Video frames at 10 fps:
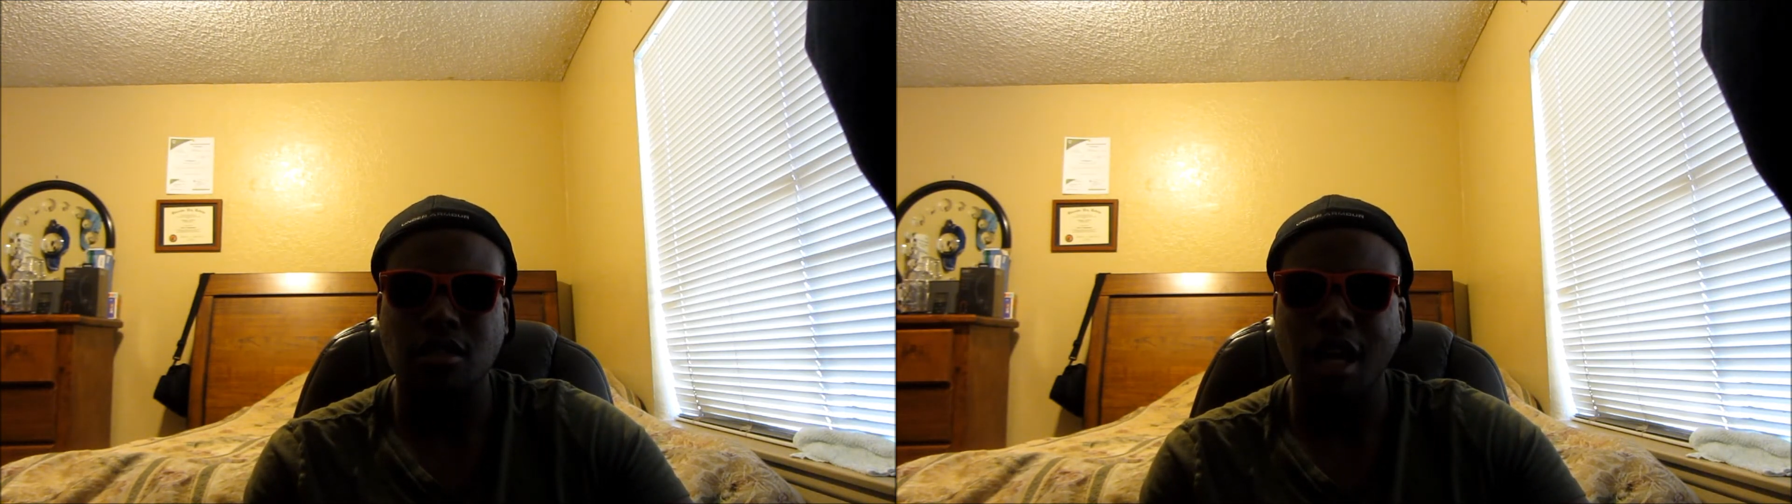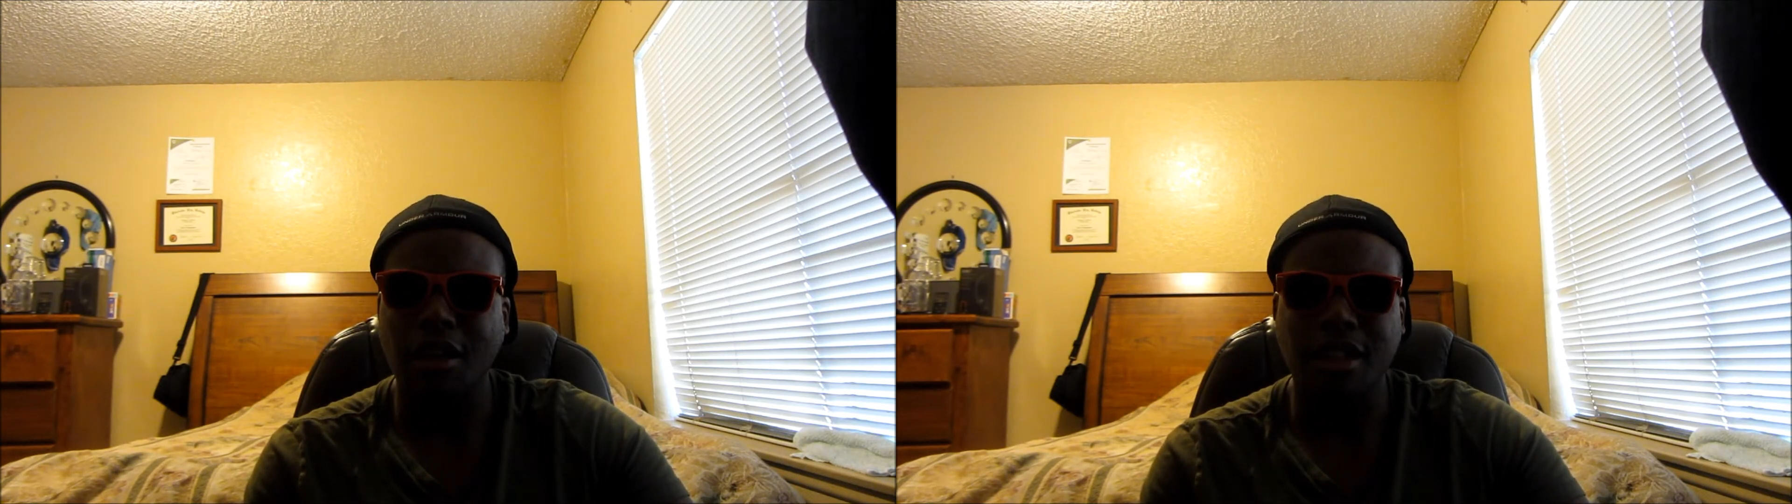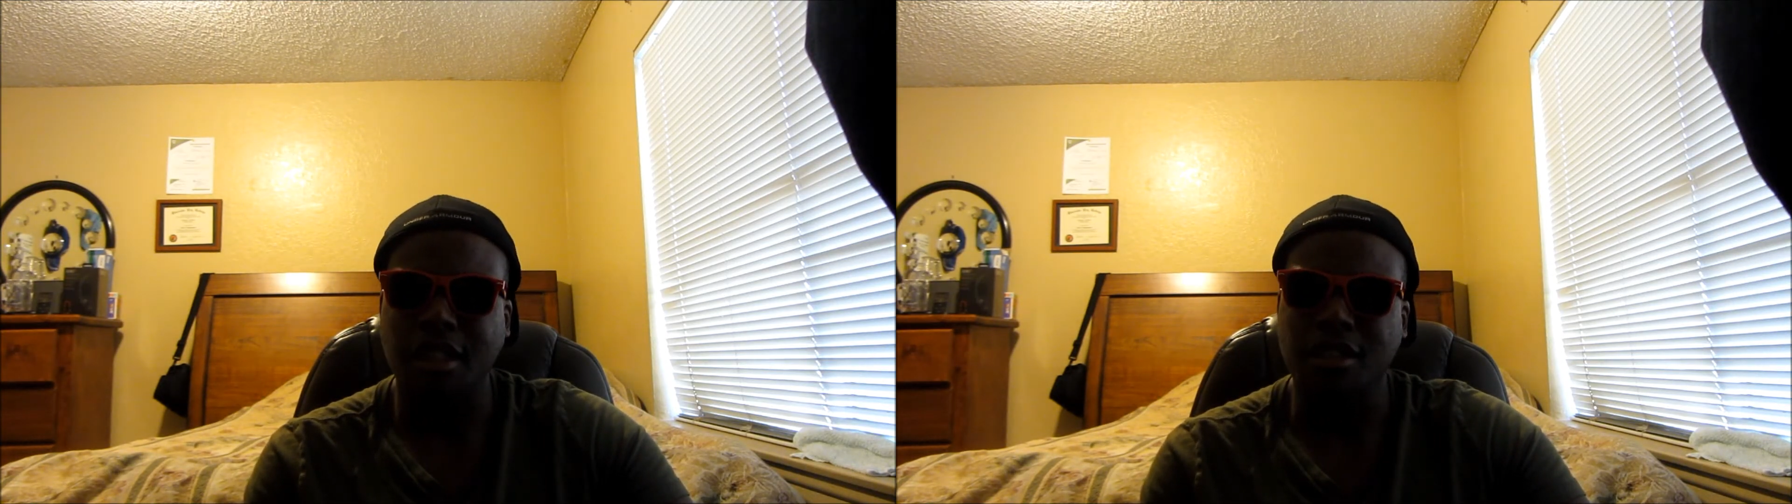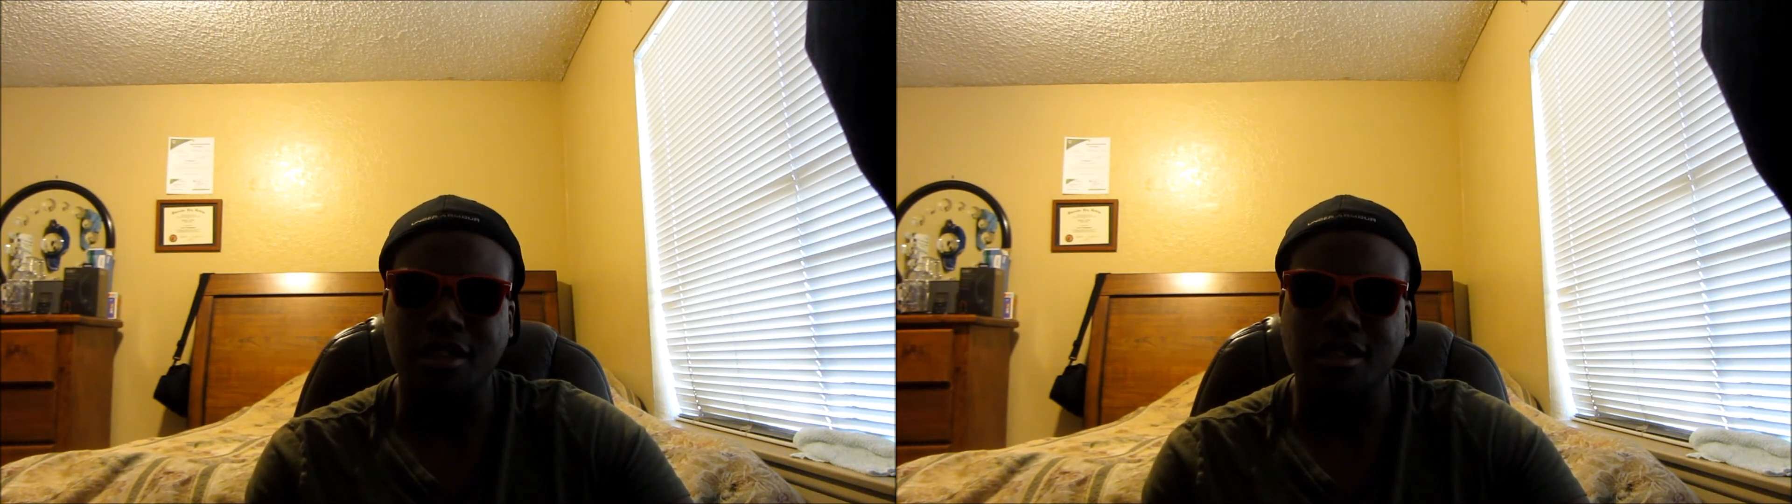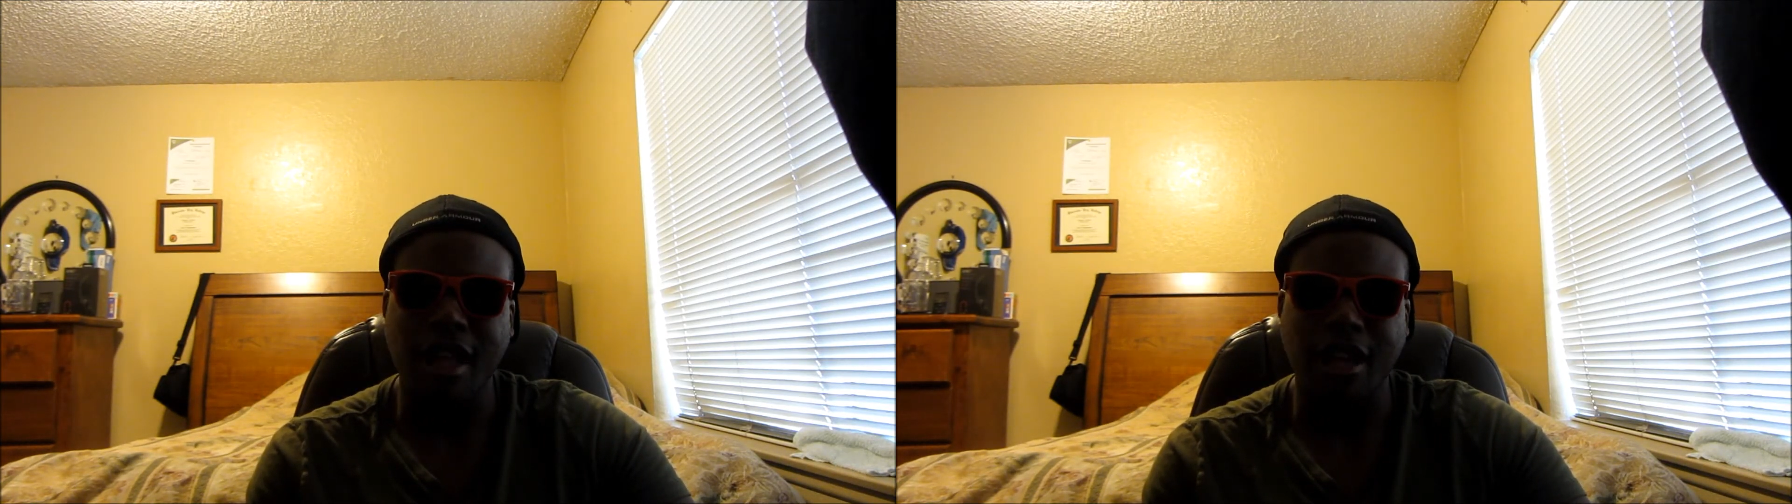I don't think he's
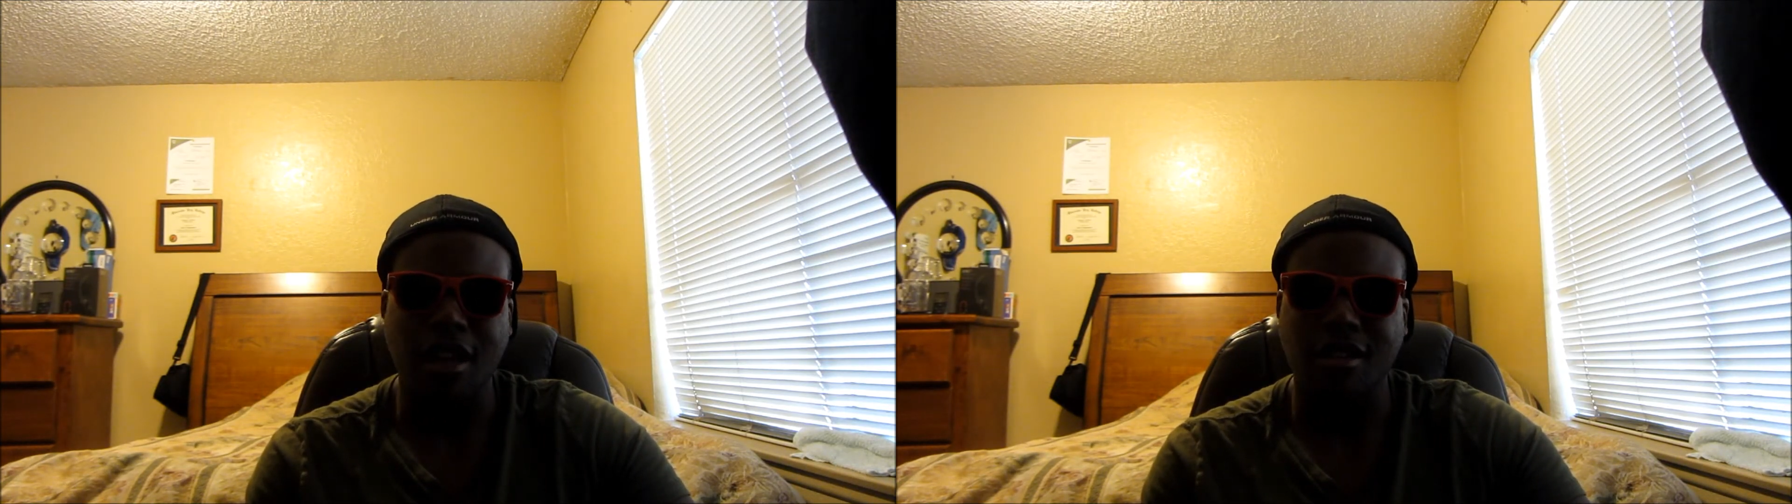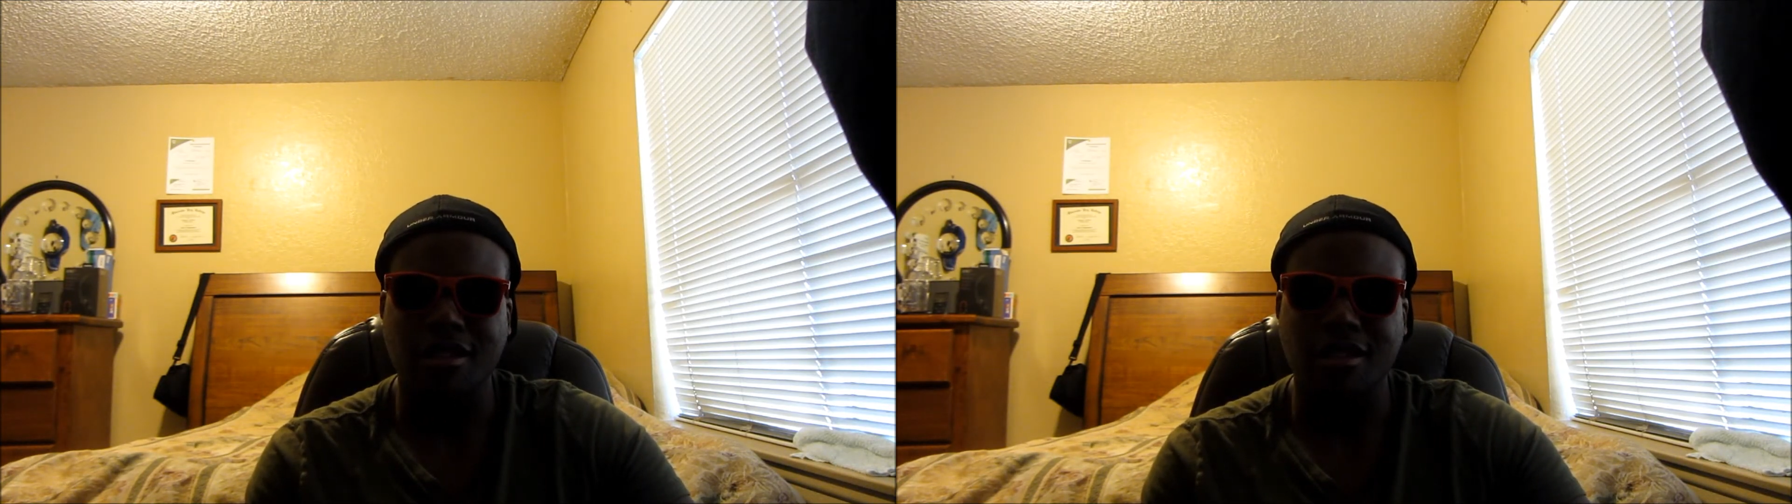going to knock out.